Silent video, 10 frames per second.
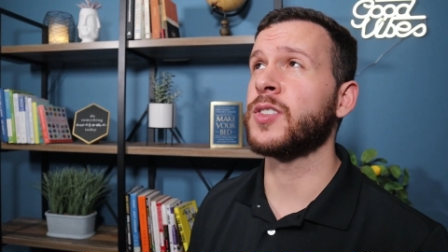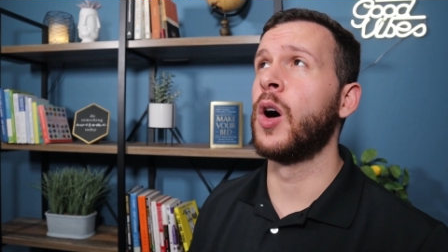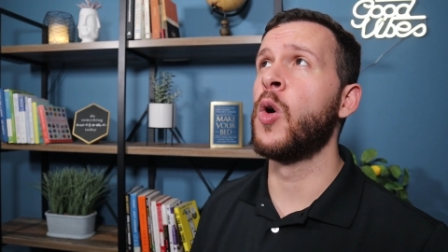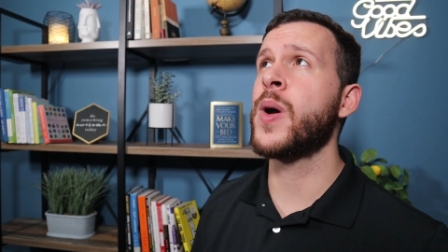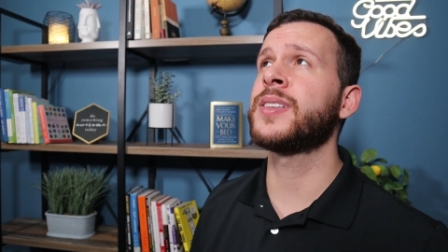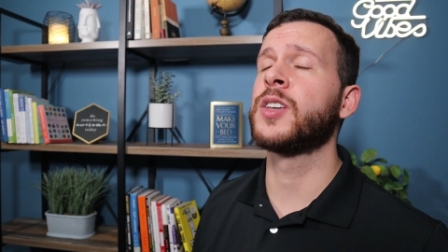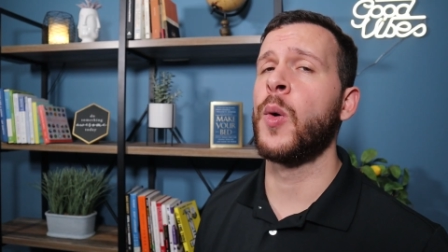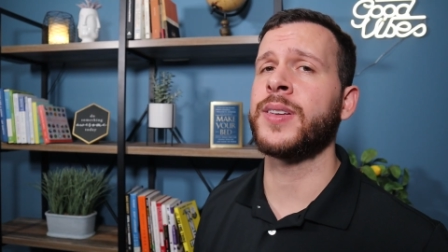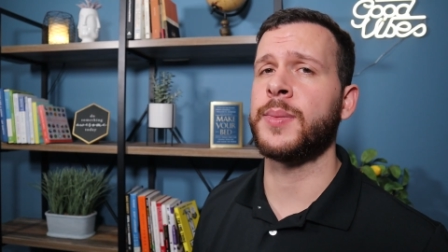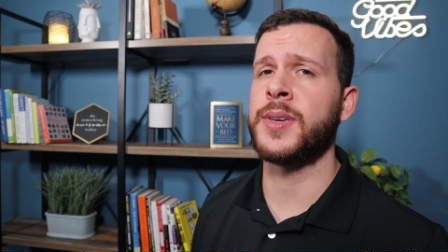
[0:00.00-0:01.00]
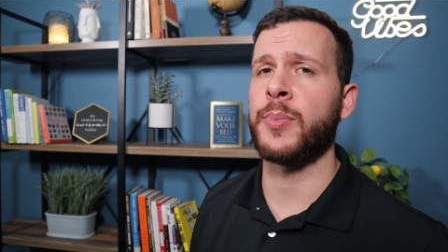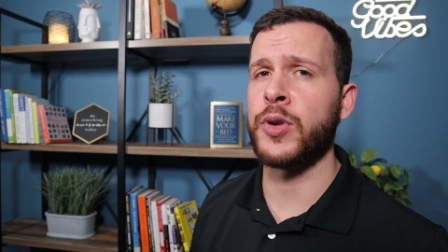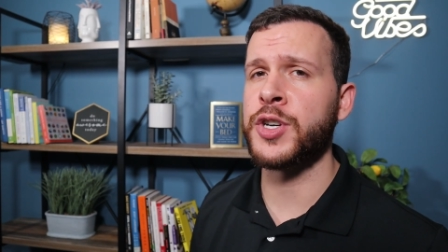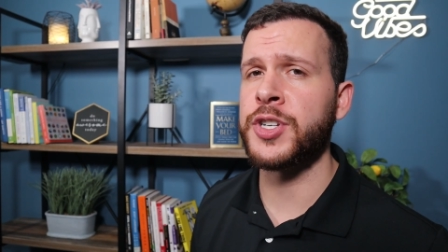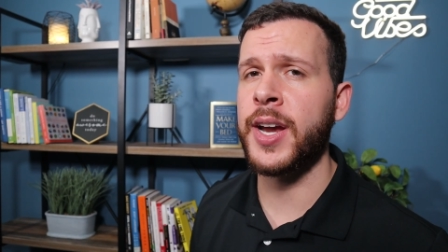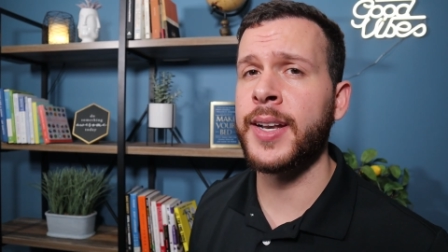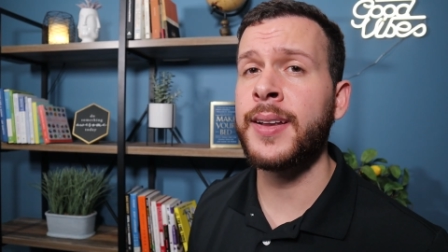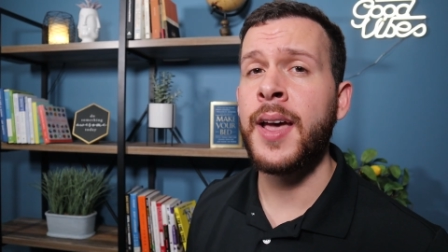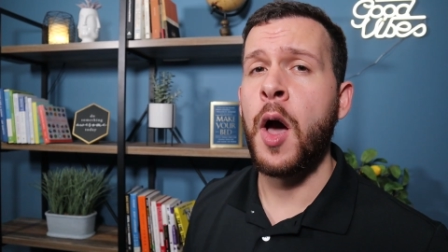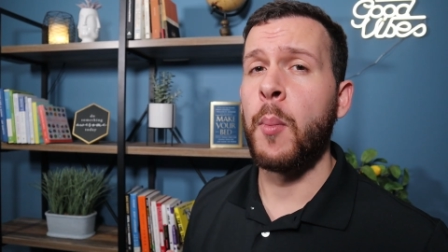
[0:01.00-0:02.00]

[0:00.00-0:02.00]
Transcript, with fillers: it's always going to be appreciated,